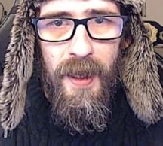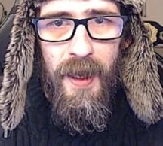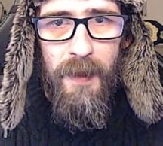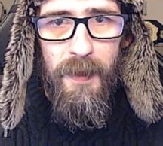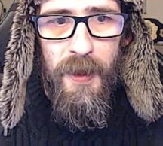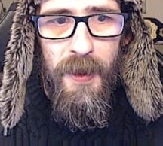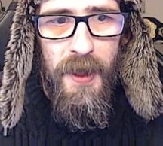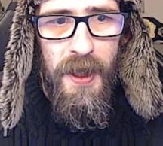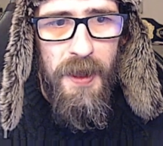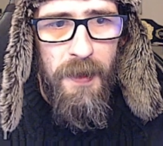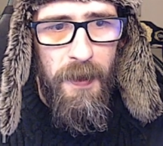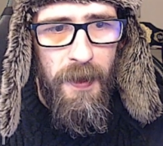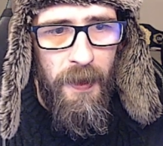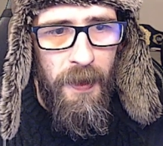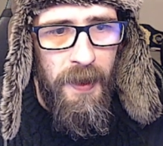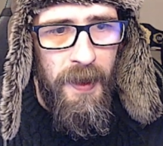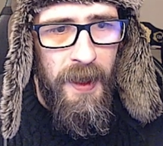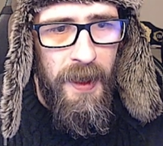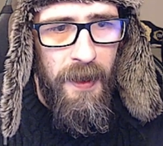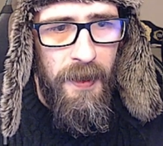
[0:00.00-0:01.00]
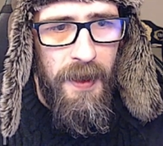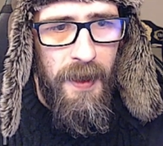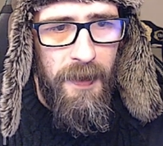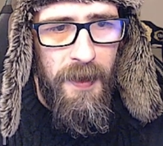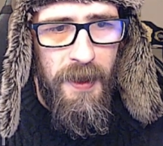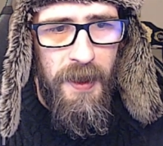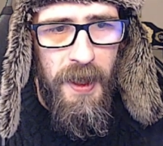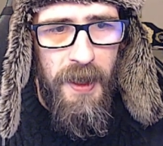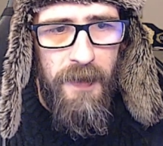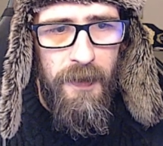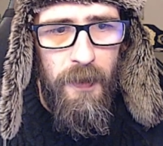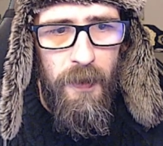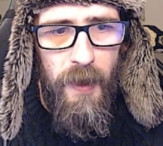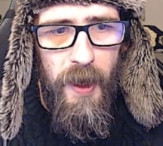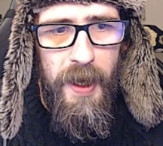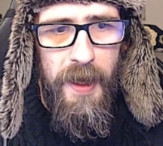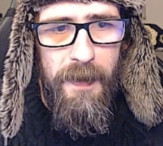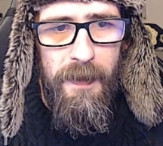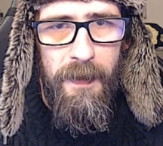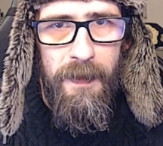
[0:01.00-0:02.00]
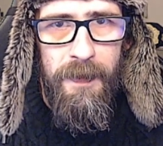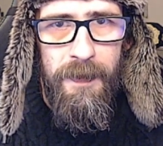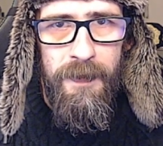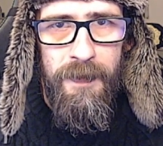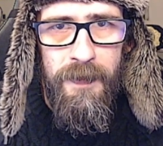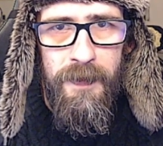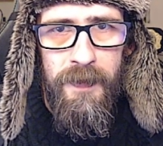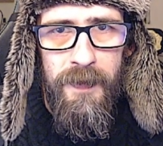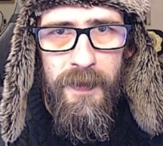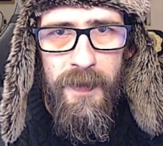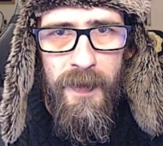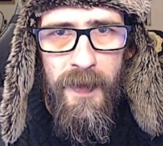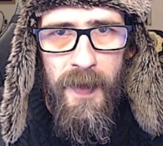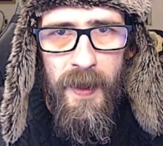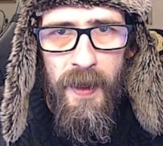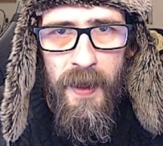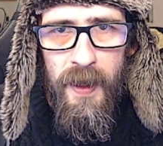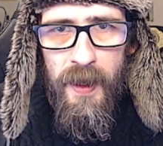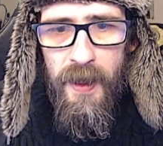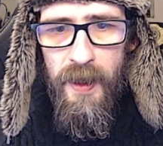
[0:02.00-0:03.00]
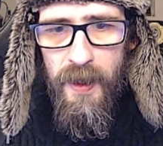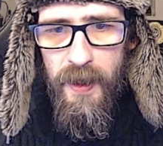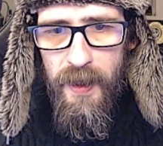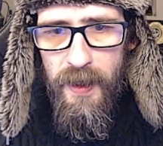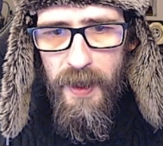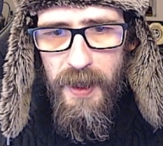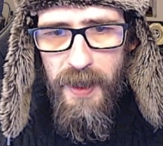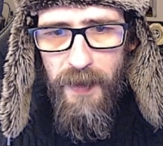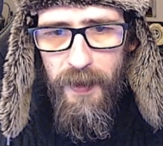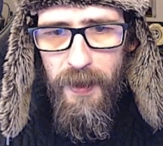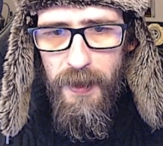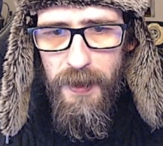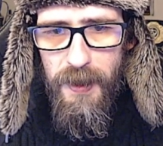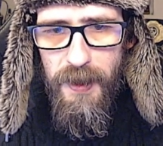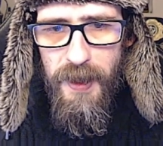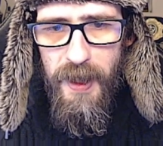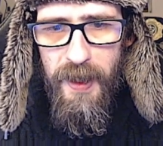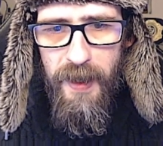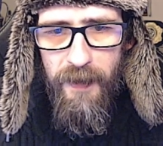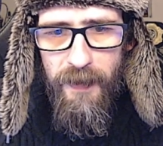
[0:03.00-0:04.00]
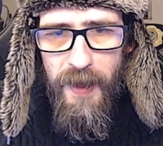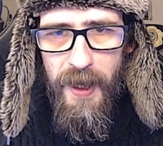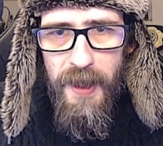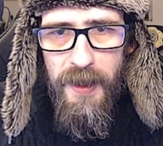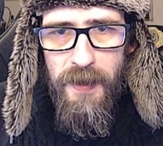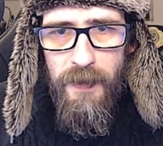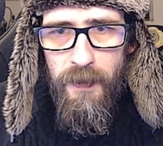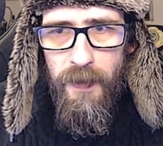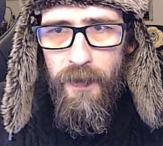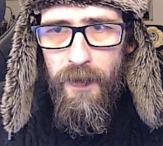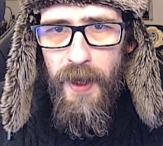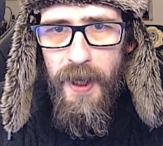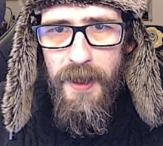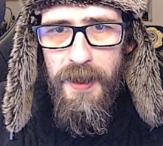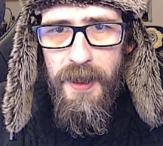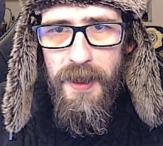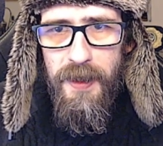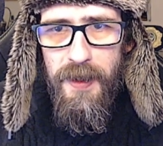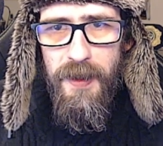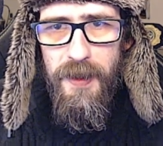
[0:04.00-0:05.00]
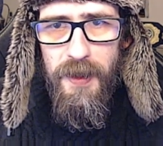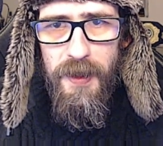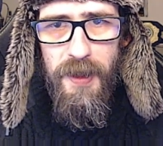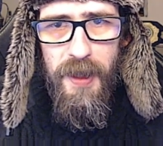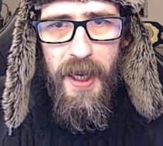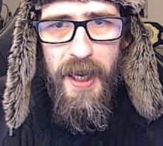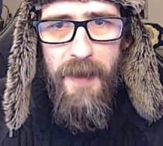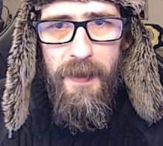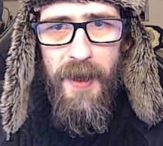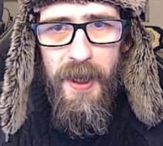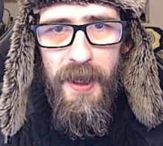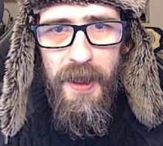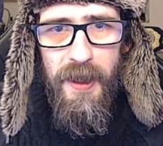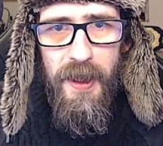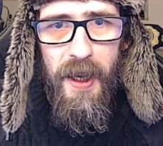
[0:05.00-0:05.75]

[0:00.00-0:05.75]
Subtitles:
and put this one on, it goes up to 648. Let's have a look to see if that's reflected the same in